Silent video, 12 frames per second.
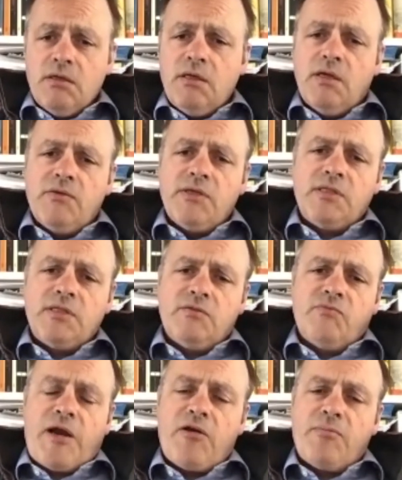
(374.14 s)
this is
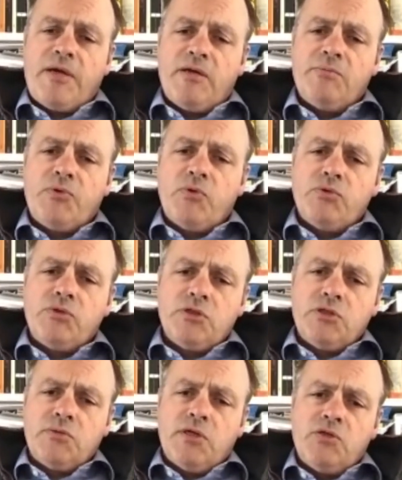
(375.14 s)
of paramount
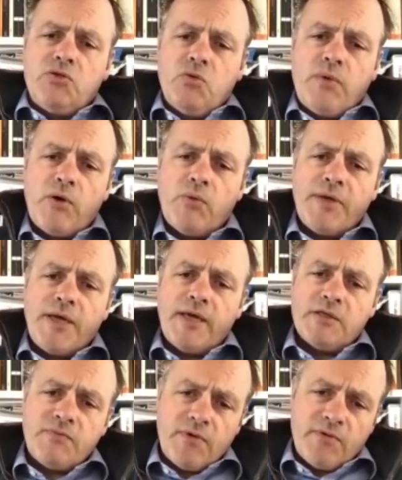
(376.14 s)
importance to us. Your
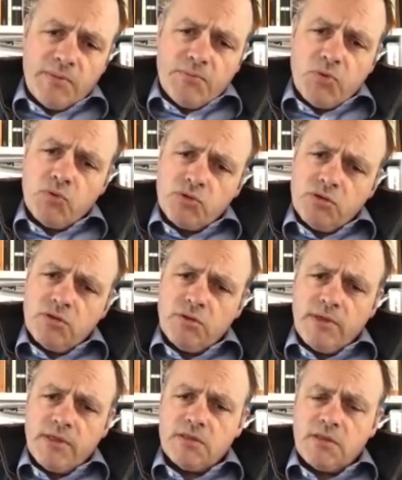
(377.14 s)
well-being is very important
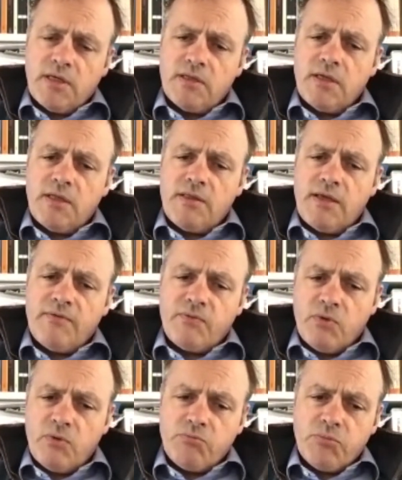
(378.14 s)
to us, and
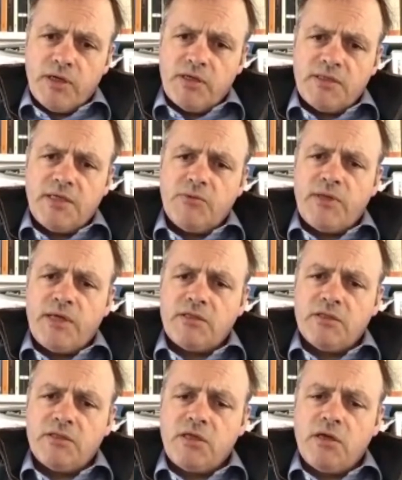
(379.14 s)
therefore we're going to deal with that at the
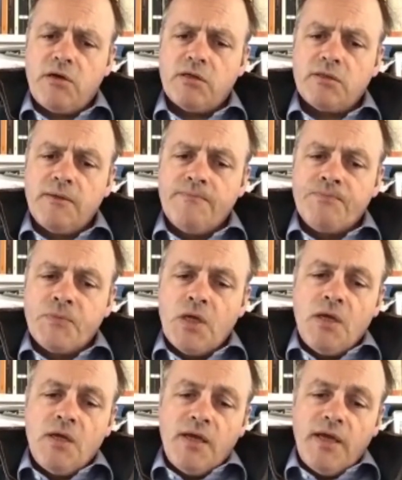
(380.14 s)
start.
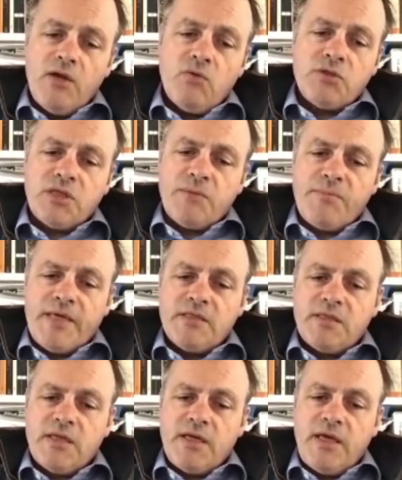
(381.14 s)
It also
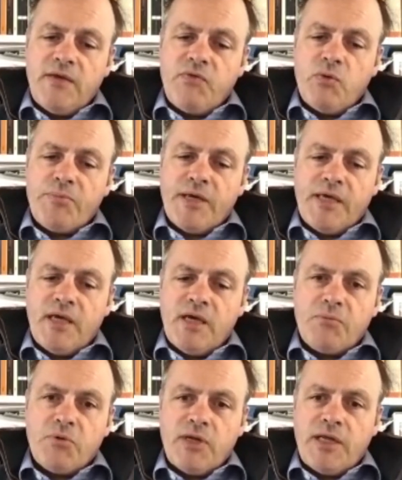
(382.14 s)
means that if you're picking
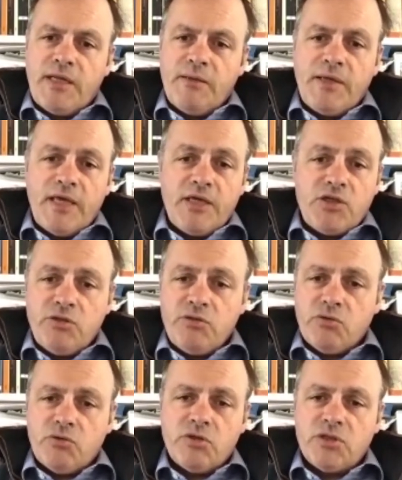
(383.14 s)
up on any
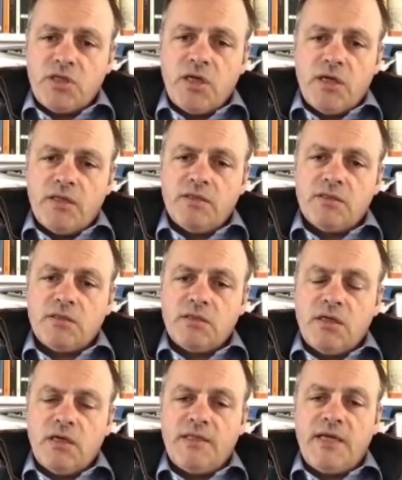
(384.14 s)
issues or concerns,
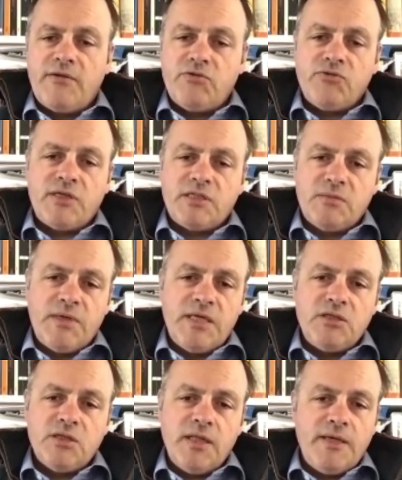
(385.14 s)
they're addressed
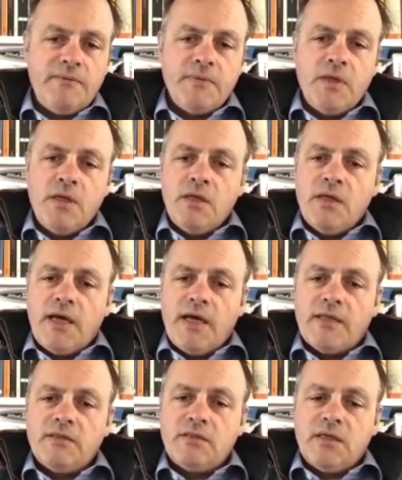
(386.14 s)
immediately.
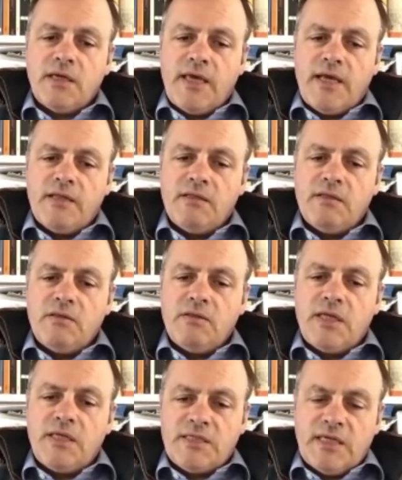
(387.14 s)
And again,
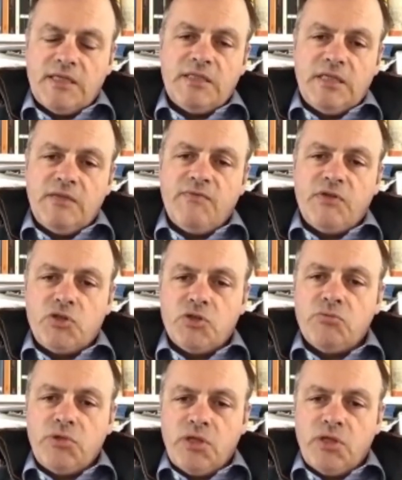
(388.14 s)
it's saying to the individual,